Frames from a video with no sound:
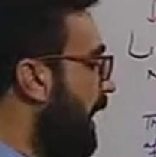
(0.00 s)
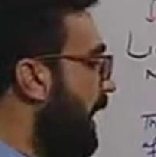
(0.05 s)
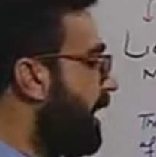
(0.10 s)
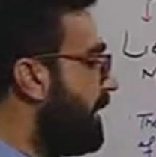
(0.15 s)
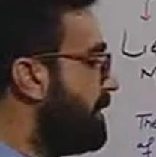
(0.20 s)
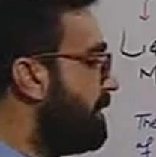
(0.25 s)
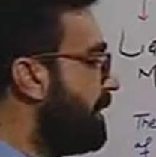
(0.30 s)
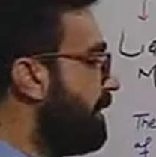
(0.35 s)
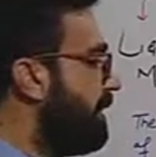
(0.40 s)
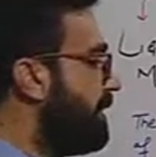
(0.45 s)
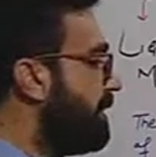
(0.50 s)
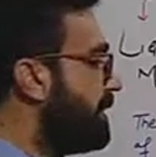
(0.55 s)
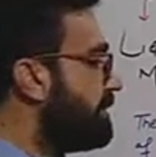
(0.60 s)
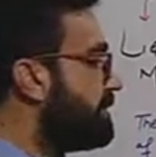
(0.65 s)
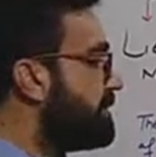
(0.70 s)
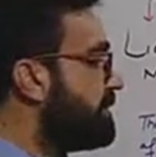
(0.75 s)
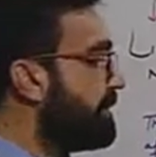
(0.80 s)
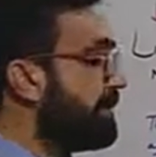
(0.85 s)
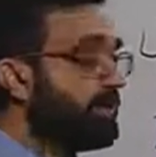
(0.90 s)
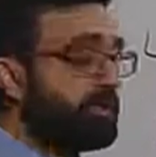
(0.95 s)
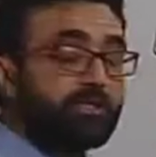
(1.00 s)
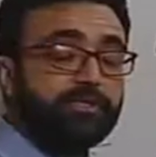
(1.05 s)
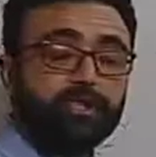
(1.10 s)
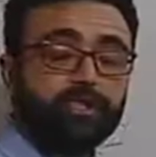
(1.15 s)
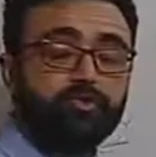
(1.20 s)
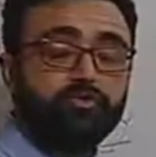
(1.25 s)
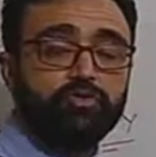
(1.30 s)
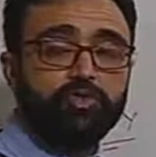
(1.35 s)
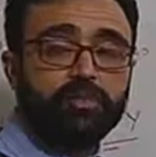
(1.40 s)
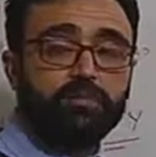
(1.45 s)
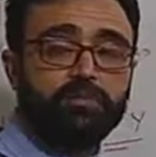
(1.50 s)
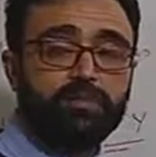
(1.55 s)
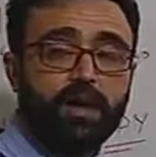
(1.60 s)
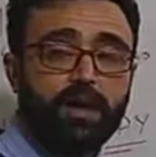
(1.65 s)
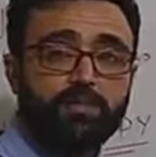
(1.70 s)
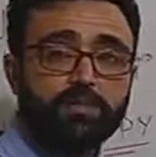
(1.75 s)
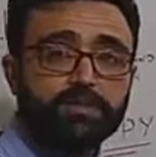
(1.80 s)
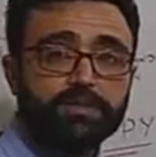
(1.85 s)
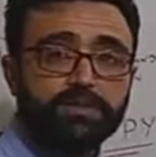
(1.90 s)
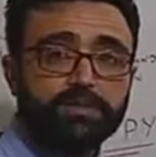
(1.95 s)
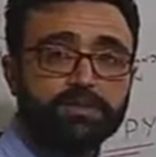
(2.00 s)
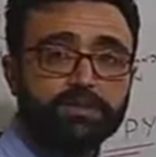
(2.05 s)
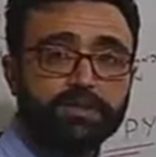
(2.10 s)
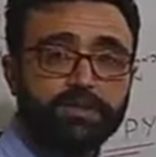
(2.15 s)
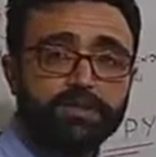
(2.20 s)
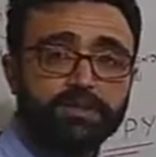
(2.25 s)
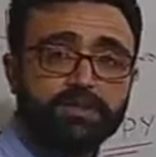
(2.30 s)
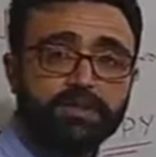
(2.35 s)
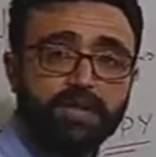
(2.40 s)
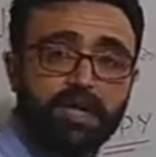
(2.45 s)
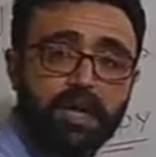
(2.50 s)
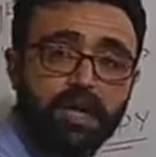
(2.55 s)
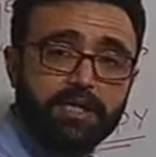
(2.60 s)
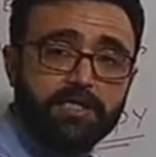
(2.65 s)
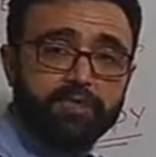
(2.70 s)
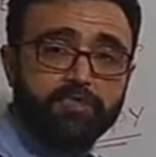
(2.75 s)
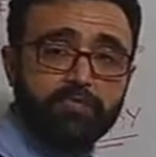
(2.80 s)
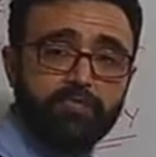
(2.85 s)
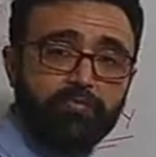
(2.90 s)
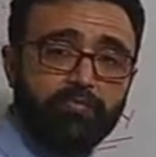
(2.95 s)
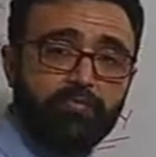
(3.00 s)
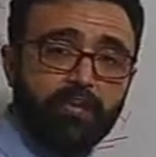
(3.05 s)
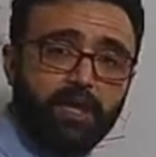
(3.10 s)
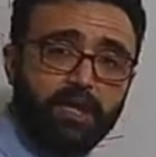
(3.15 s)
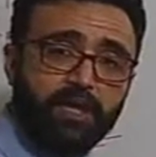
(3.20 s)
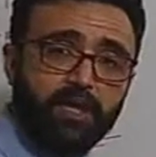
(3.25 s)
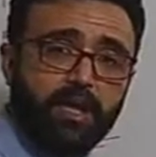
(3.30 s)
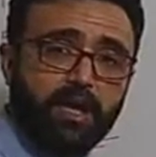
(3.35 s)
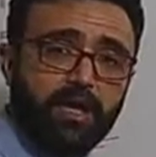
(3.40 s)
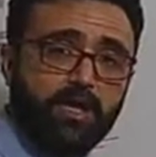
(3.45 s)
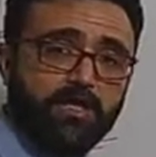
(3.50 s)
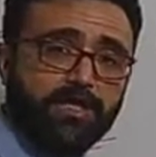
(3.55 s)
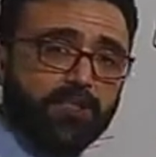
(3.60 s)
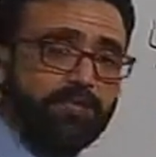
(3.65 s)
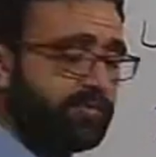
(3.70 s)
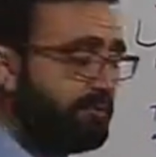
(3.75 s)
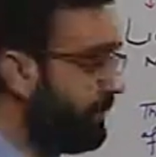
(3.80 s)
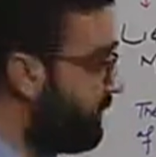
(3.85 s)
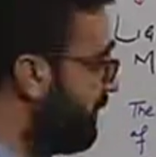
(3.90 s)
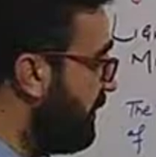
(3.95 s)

and its resolution power is also very high.